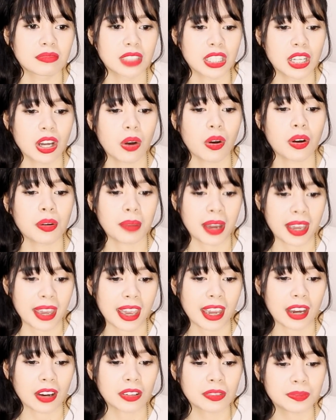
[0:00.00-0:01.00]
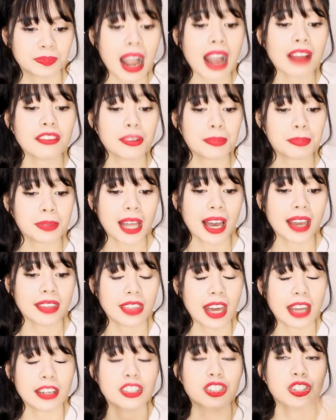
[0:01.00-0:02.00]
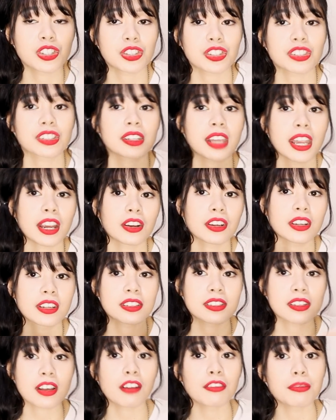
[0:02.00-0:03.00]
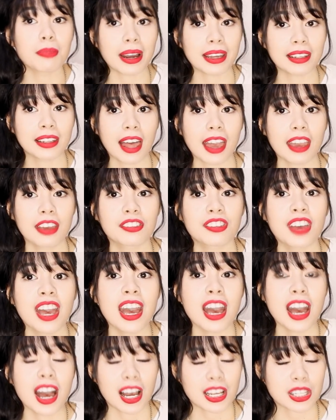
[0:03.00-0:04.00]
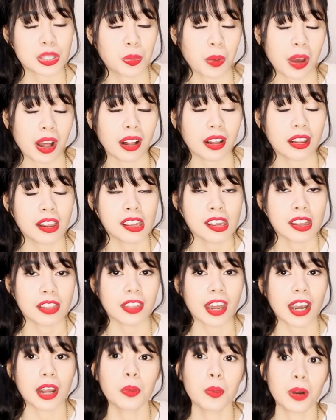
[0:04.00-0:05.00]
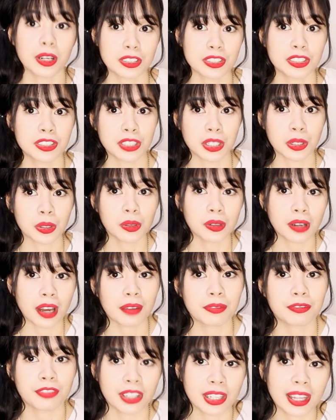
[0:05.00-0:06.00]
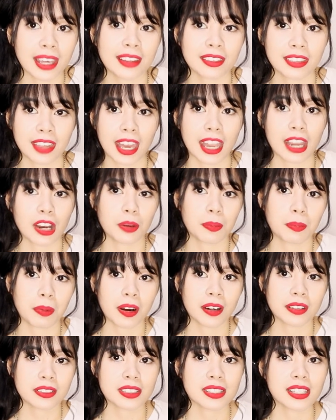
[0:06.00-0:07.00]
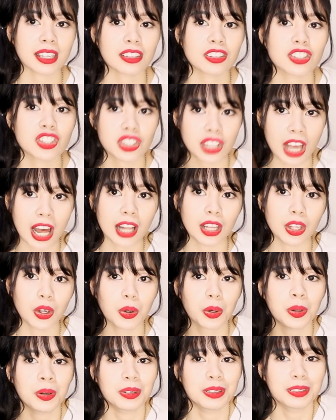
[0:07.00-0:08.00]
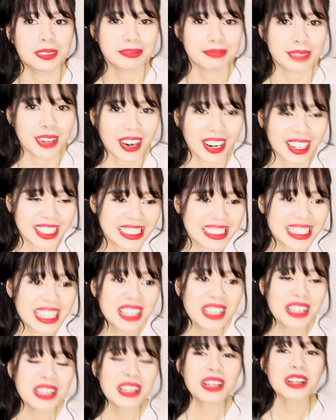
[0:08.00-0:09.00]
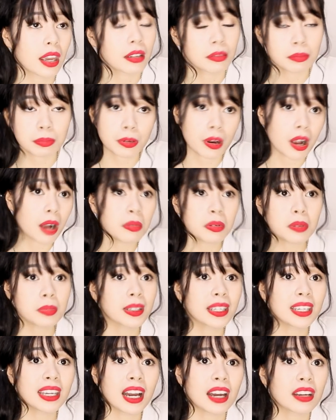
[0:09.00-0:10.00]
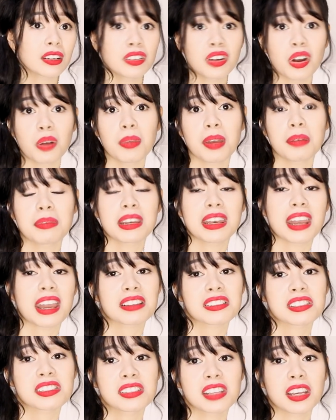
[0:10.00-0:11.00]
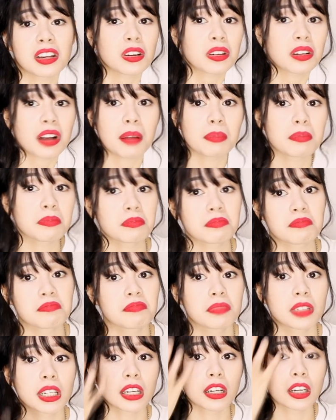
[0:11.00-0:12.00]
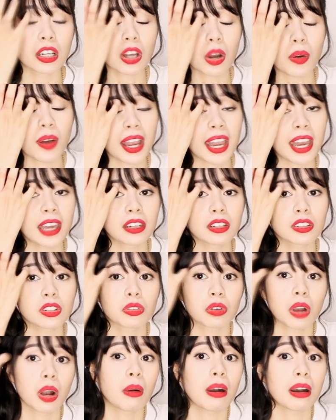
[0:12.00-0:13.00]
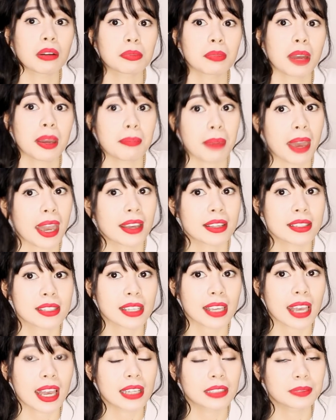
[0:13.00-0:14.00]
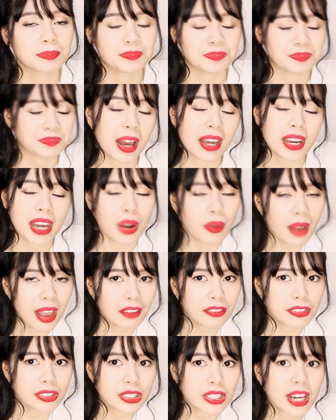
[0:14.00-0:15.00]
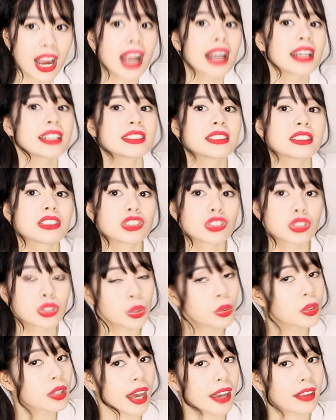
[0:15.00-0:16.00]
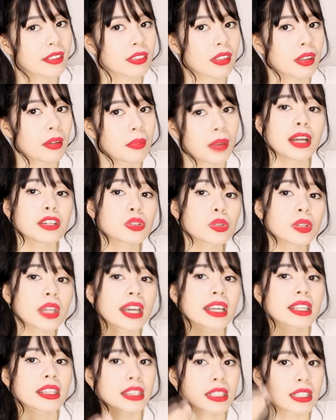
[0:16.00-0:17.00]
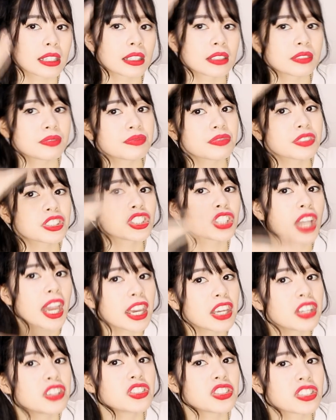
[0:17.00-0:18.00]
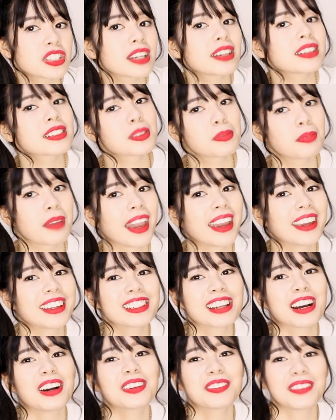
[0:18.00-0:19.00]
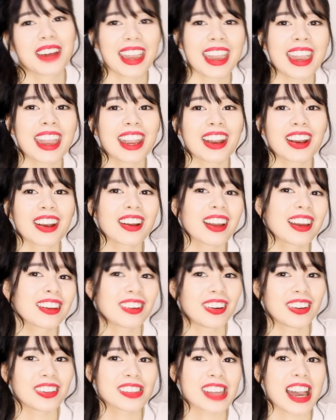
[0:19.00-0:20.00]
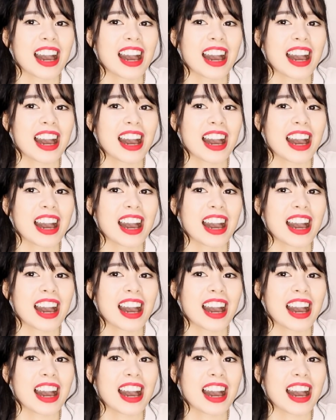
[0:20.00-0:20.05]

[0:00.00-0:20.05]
you know, on my hair. I've applied that in certain areas of my life as well that I want to do. I feel like the hair part is like the shallow part. And probably, I don't know, maybe next year I'm gonna go ahead and grow out my bangs again. But however, I do like them. I do like the change that is made on my hair and all